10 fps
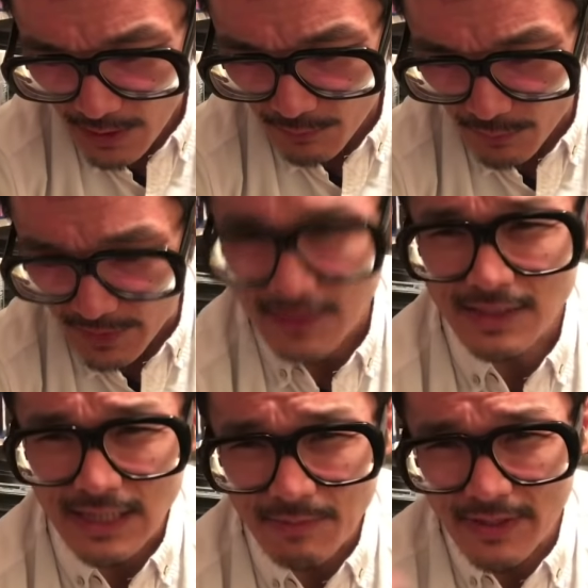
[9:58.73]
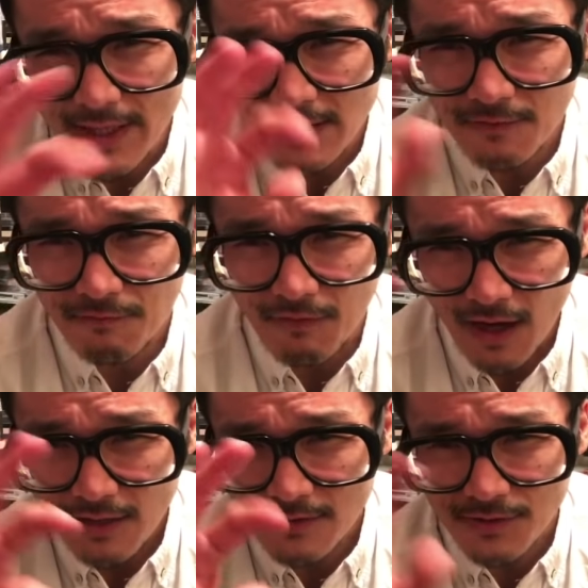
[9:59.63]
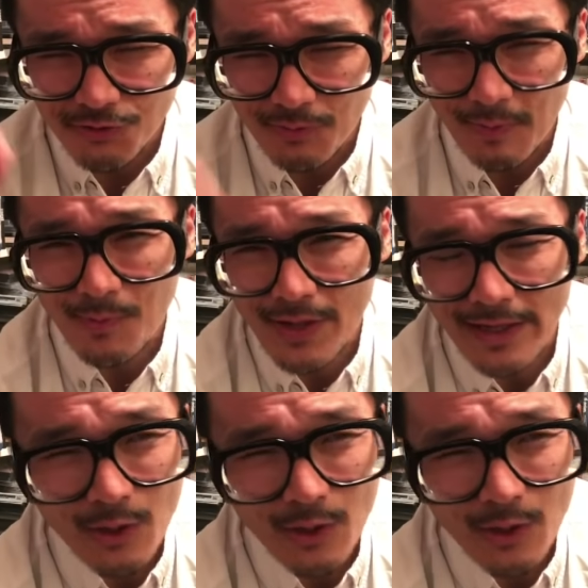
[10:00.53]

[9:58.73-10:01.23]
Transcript: with the CBS Fox. Do you remember that